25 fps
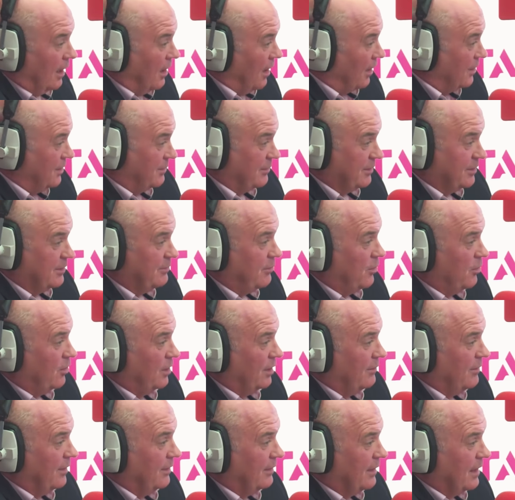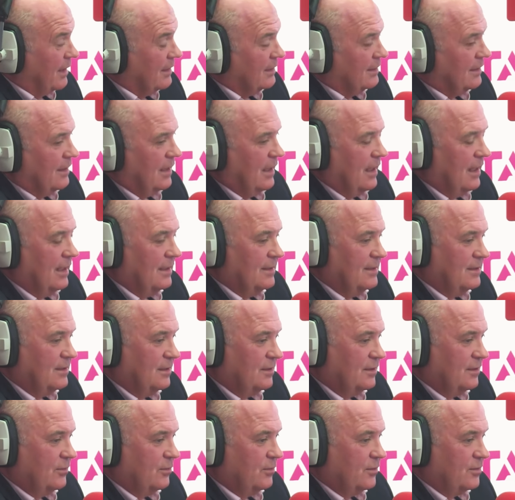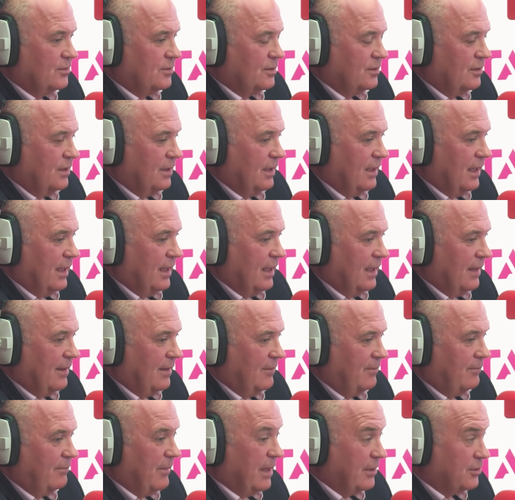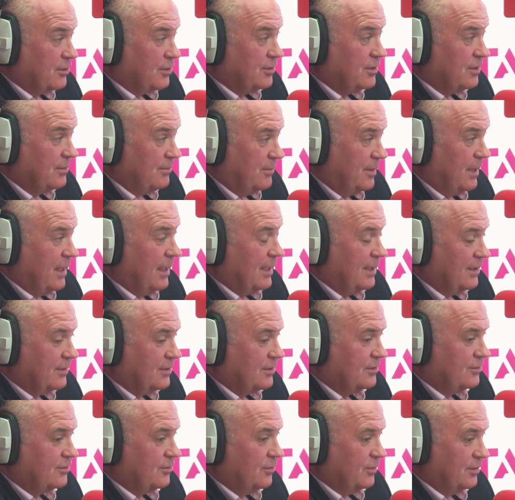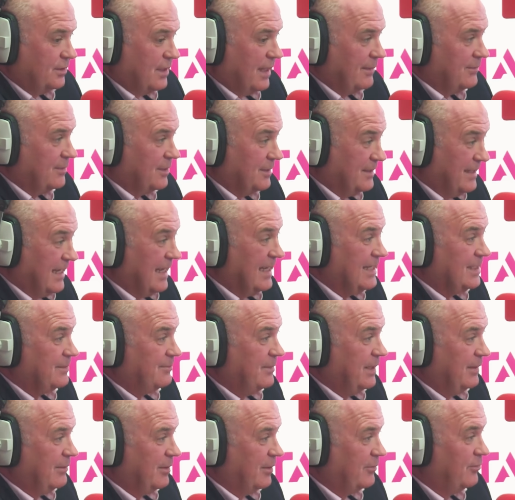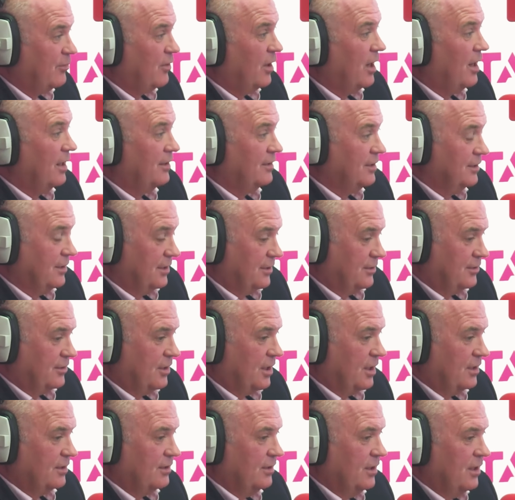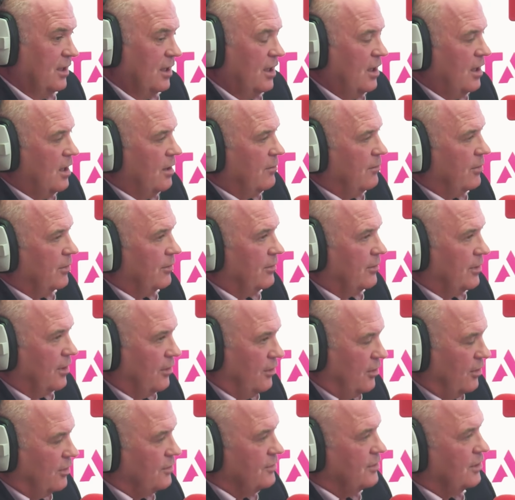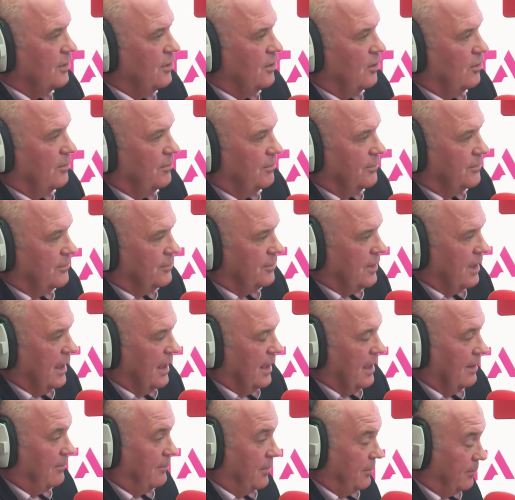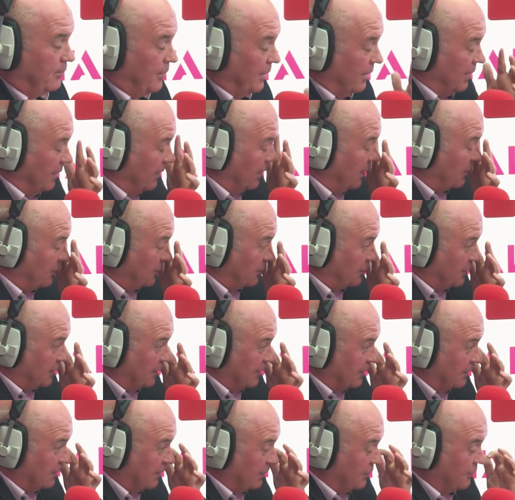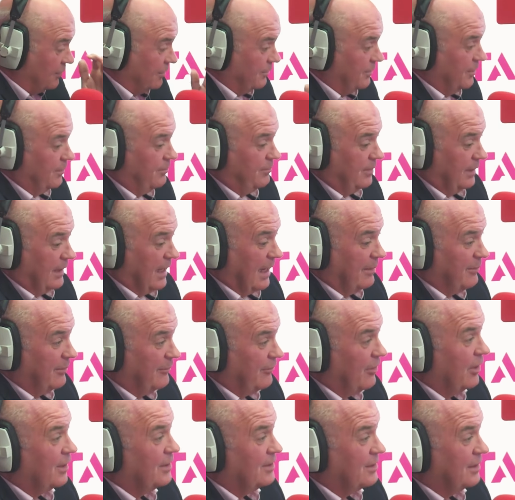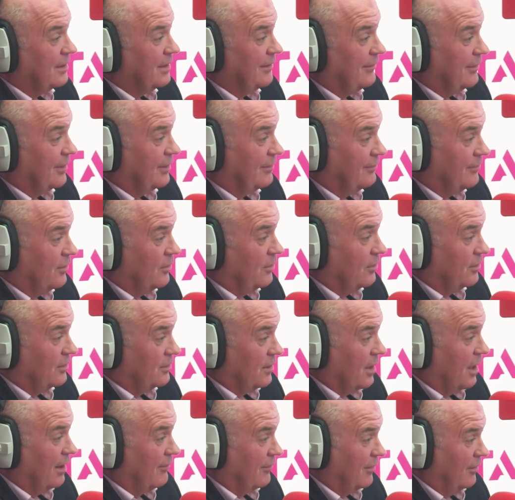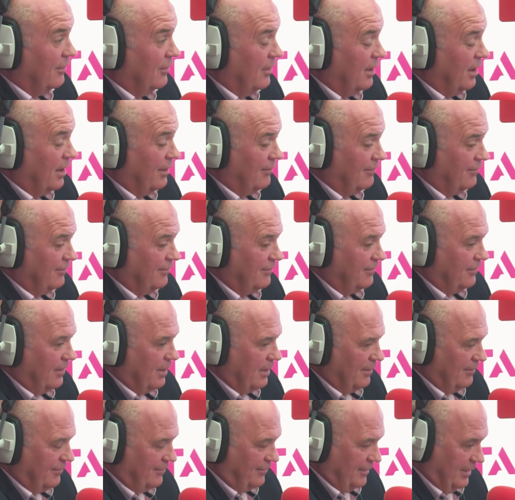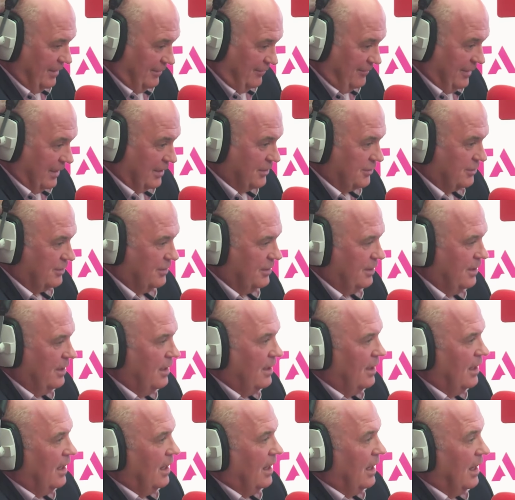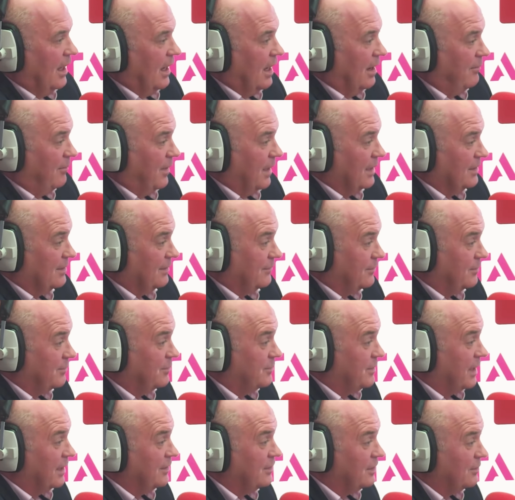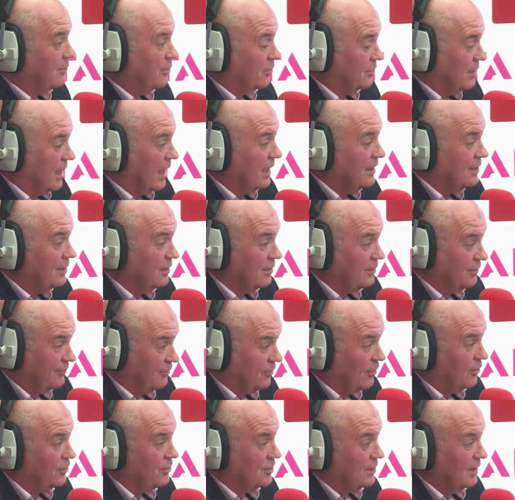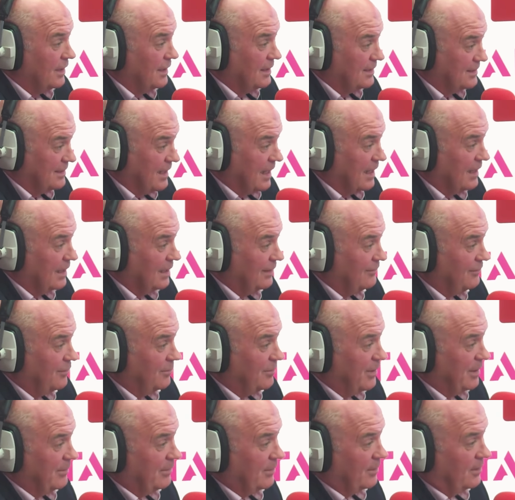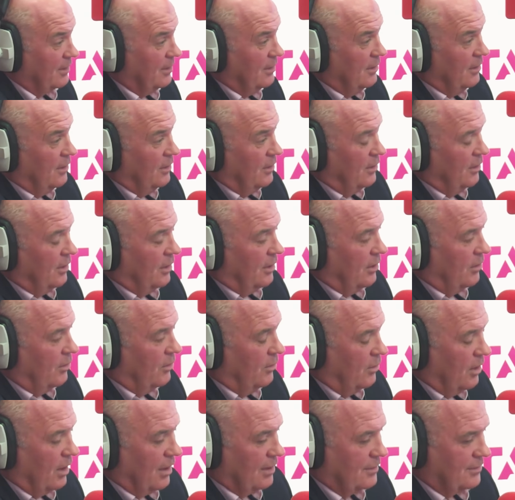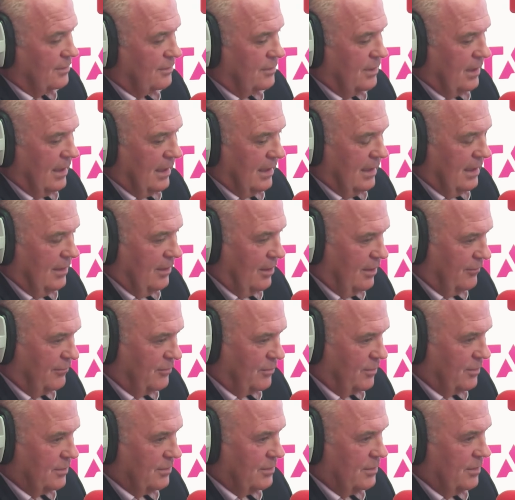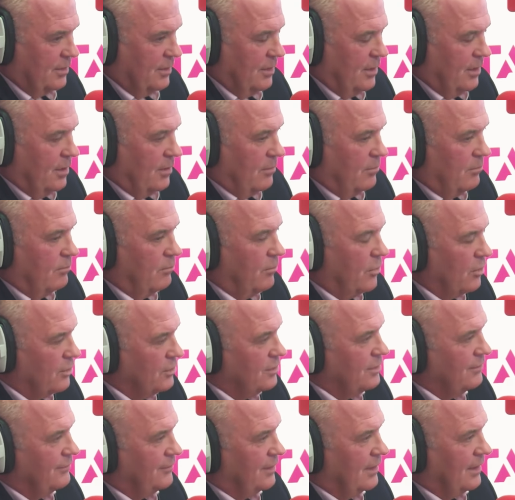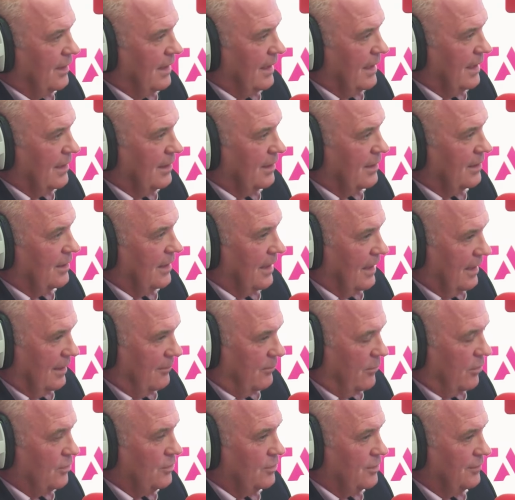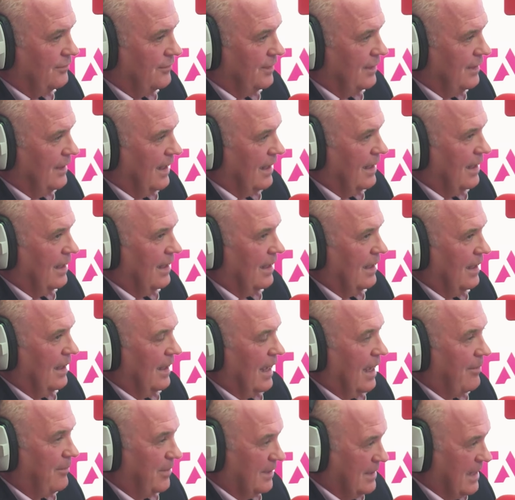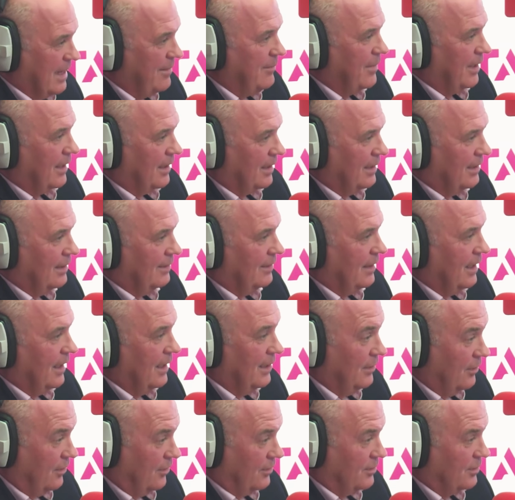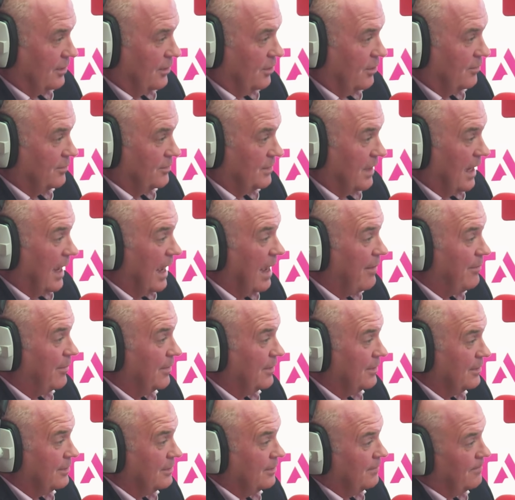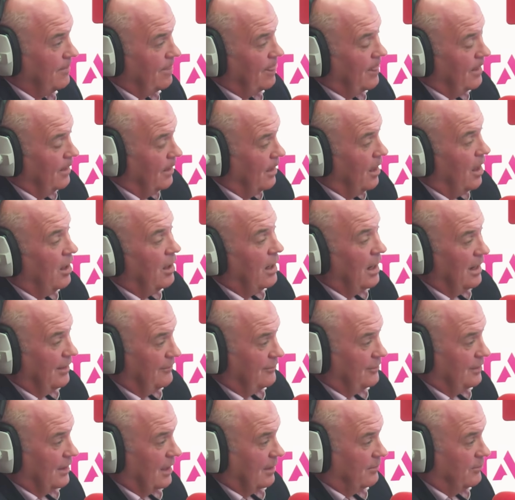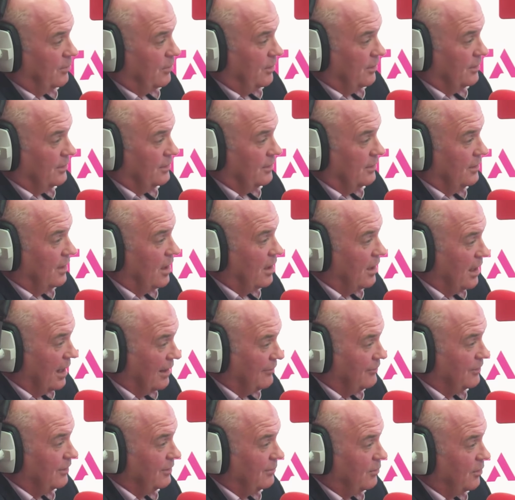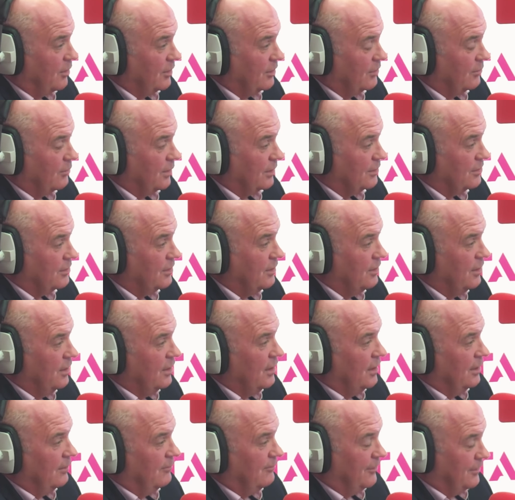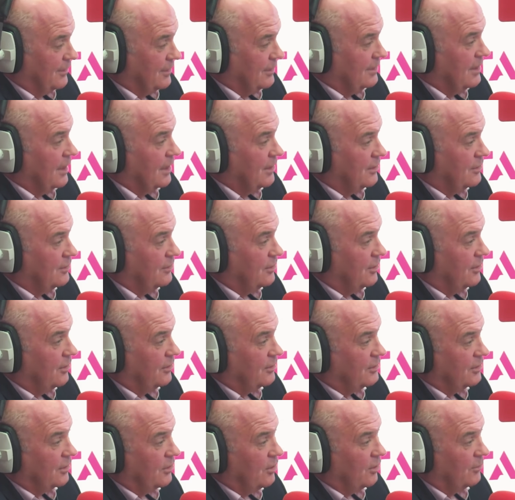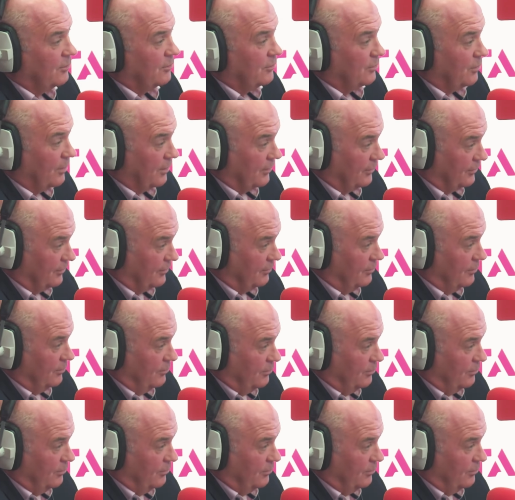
lot has been spoken about that, and there was measures in place to attempt to test people prior to discharge. But the nursing homes, not just in this country, became a very significant focus of infection, a place of substantial mortality, unfortunately and sadly, for people who lost loved ones. Much of the epidemic in nursing homes happened long after that point, long after the point at which visitation to nursing homes was